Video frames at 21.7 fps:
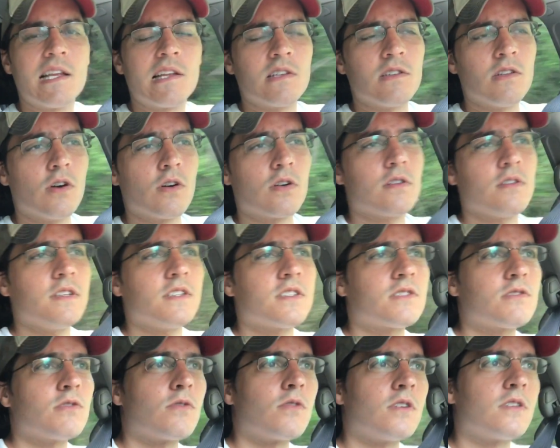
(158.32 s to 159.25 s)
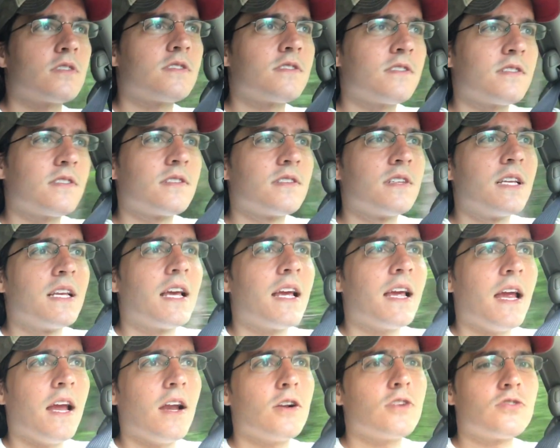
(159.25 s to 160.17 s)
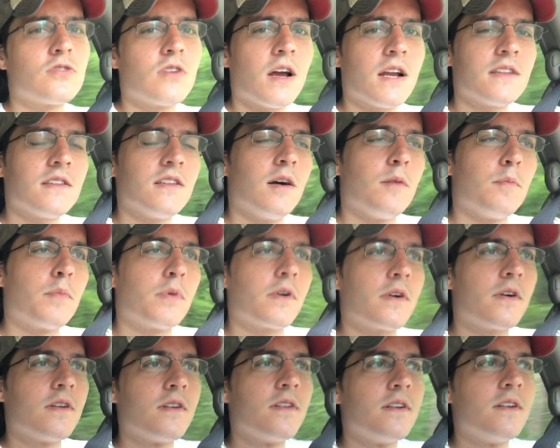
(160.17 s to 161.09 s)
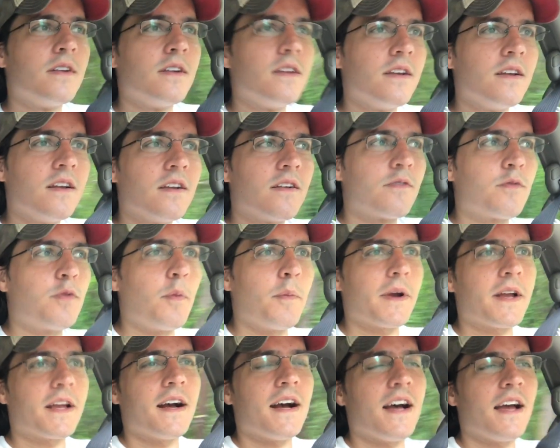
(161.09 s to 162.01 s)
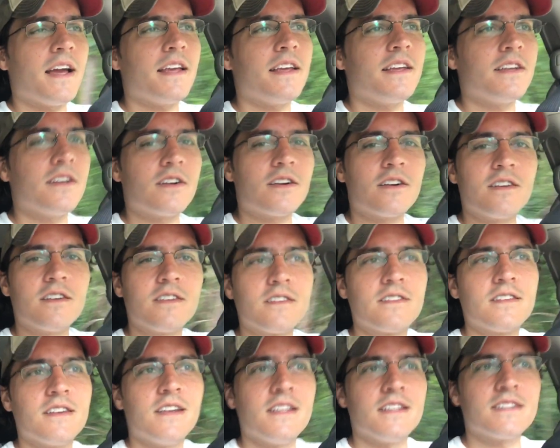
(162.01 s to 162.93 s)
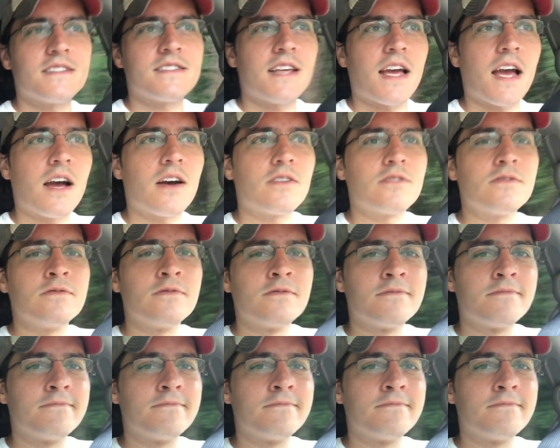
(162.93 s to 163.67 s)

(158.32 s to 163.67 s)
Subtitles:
locally sourced, air-dried lumber from a guy here in the town